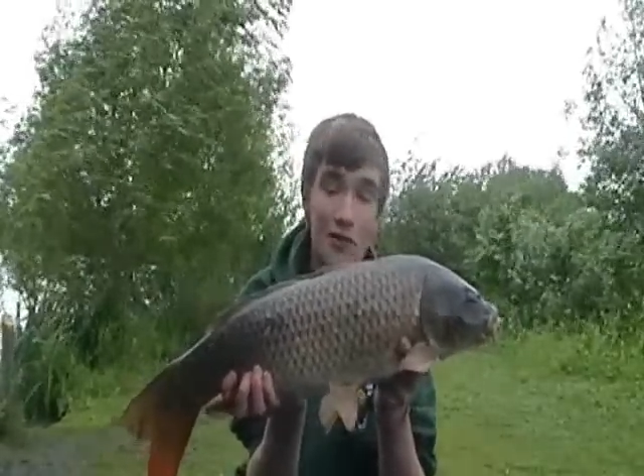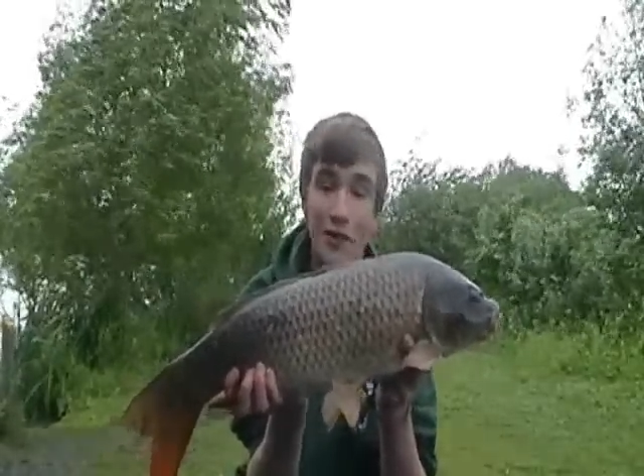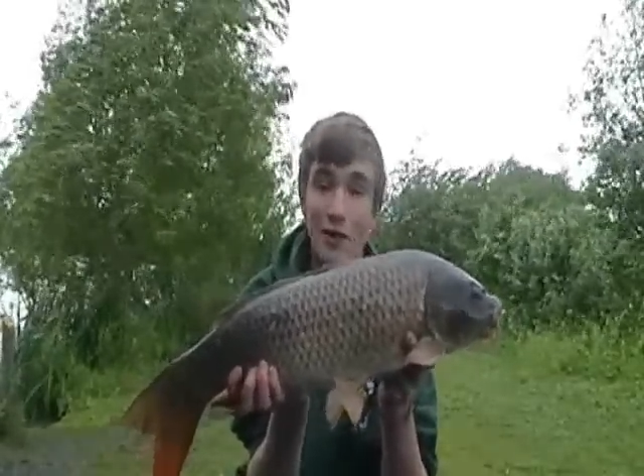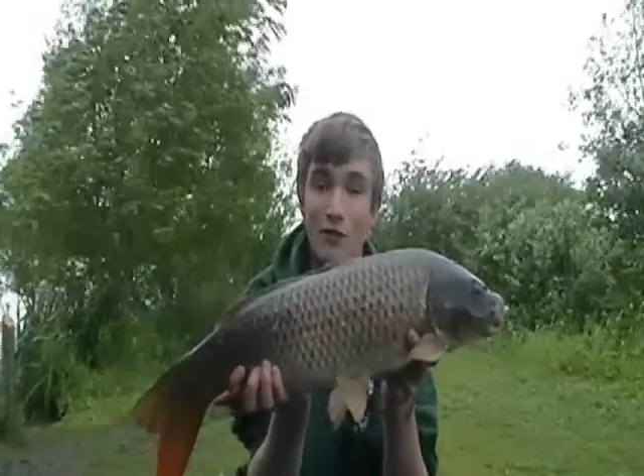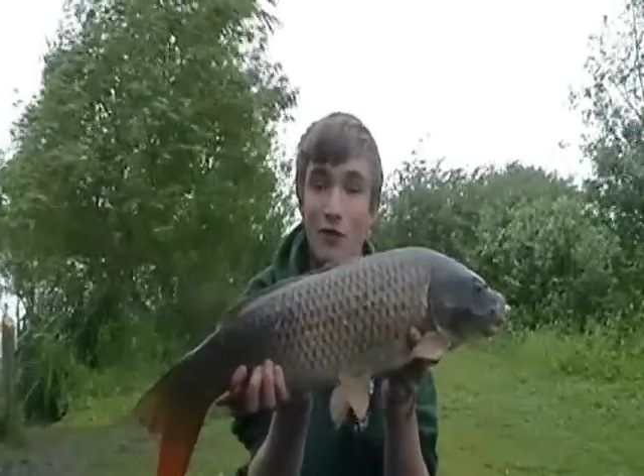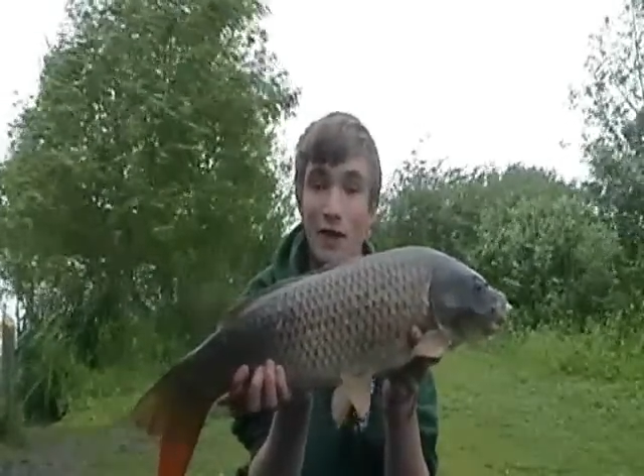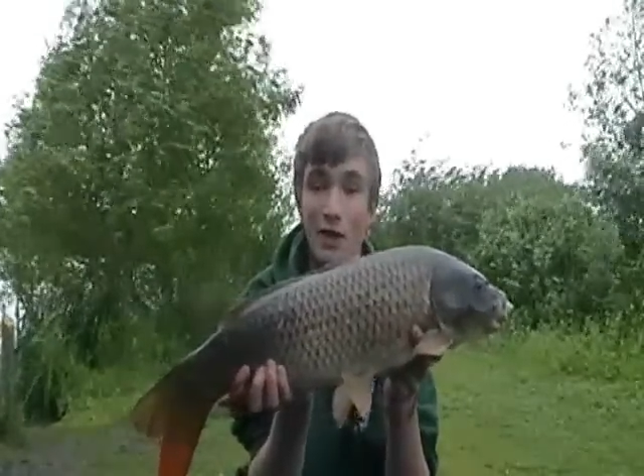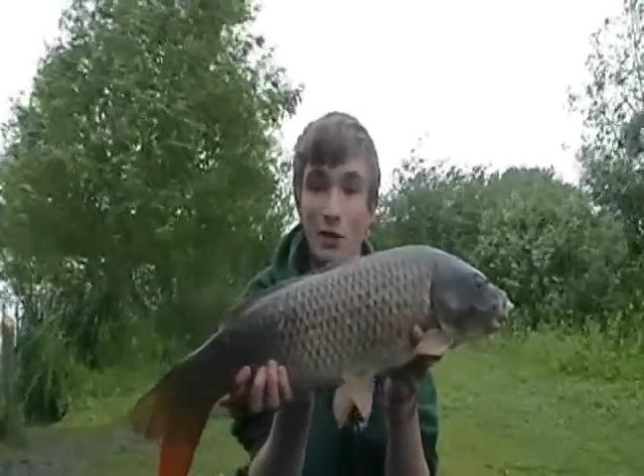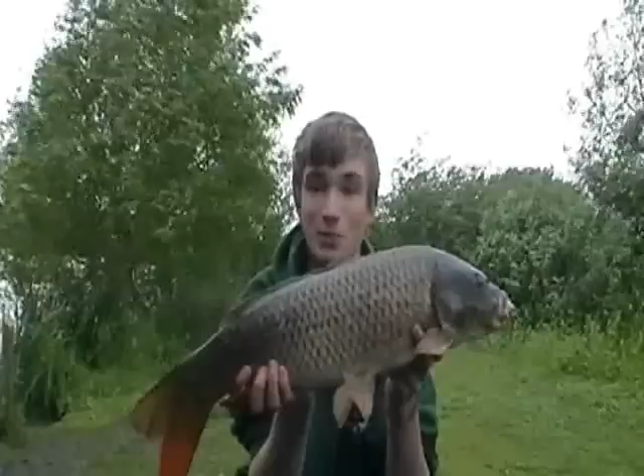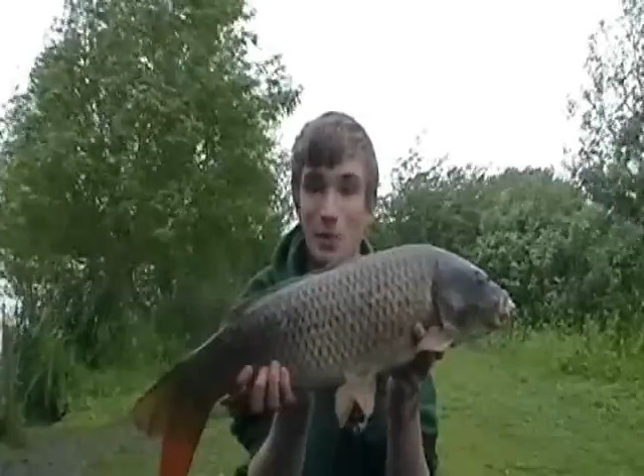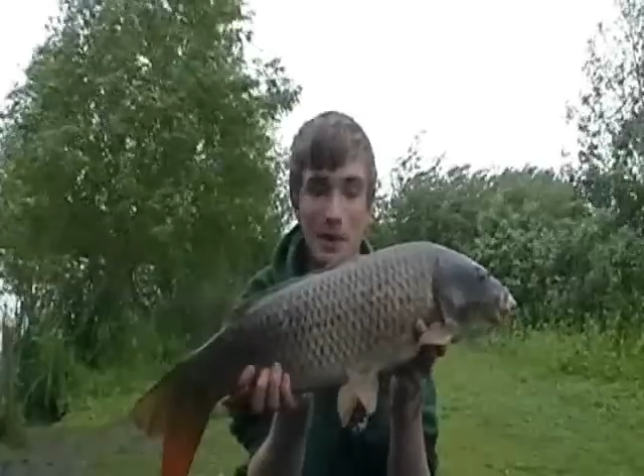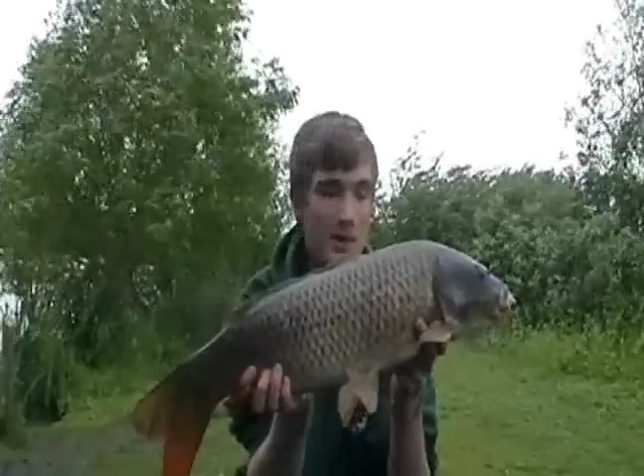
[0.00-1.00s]
I've had a
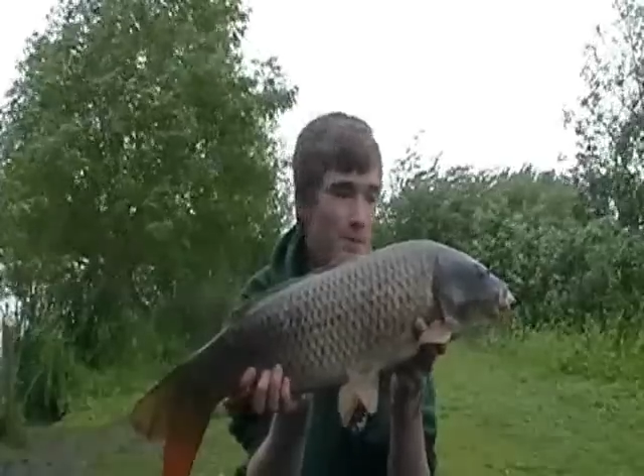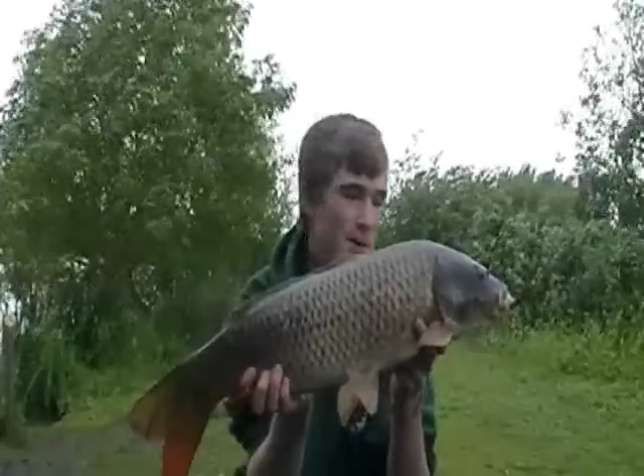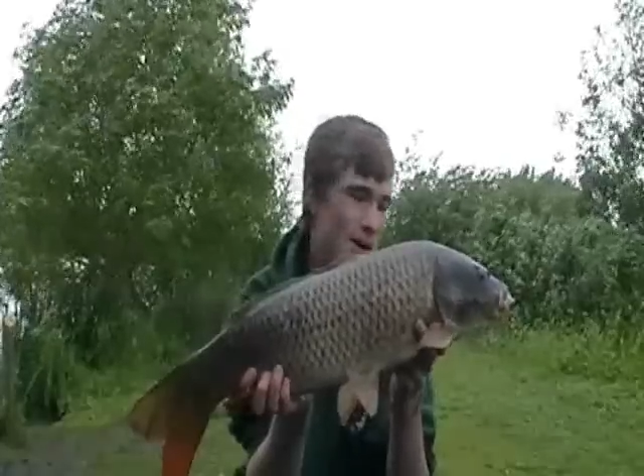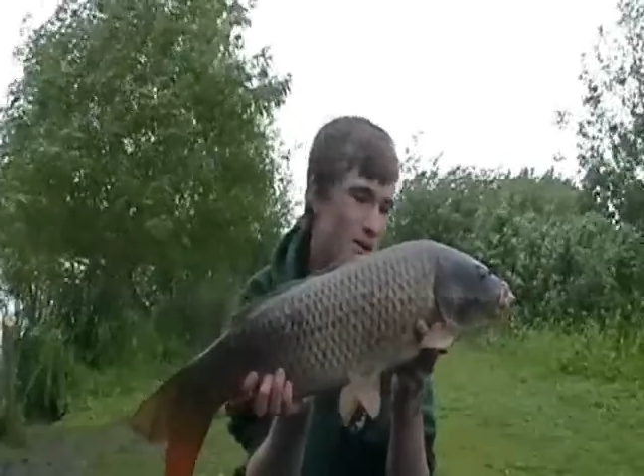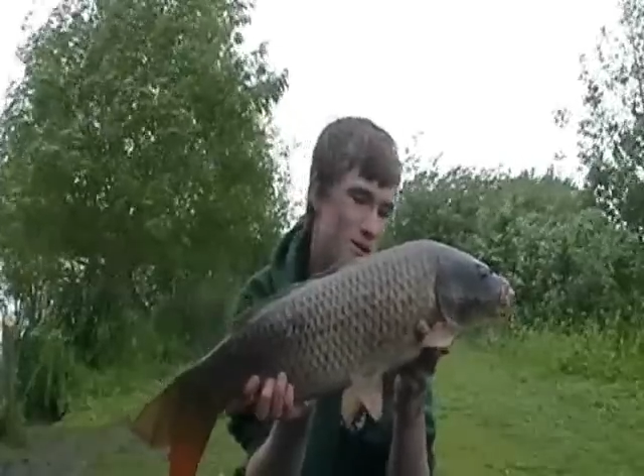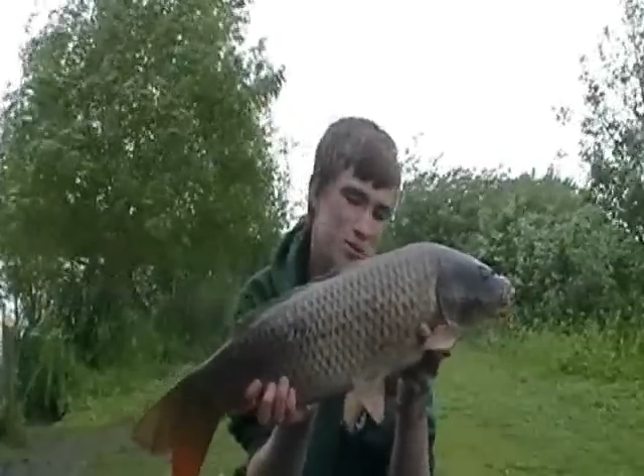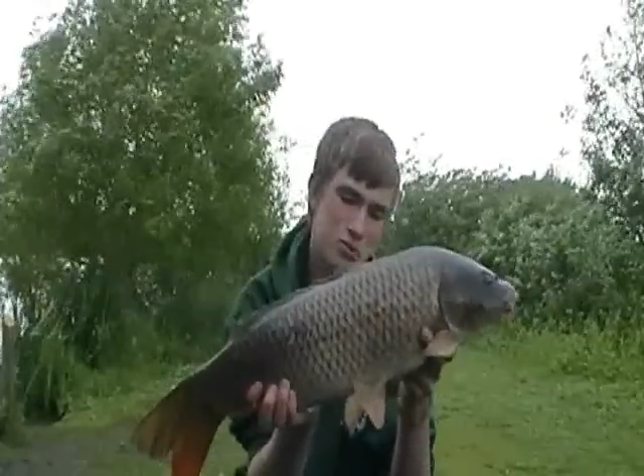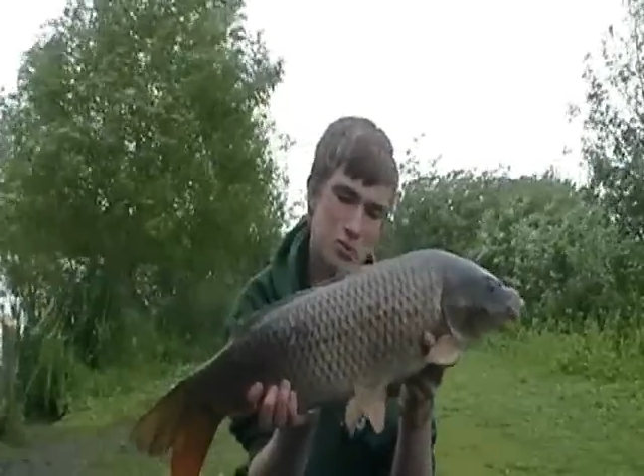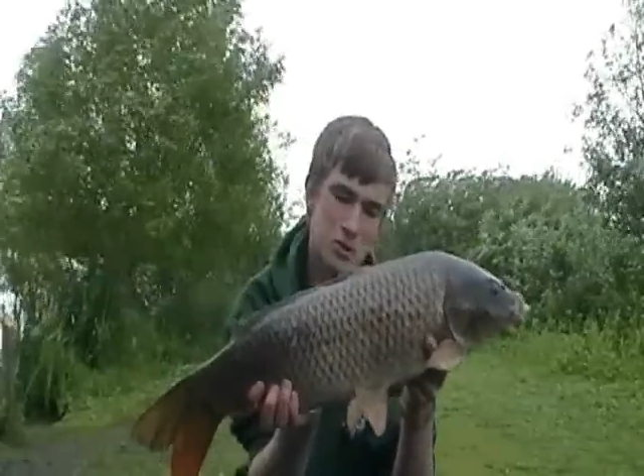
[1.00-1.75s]
fish, probably only about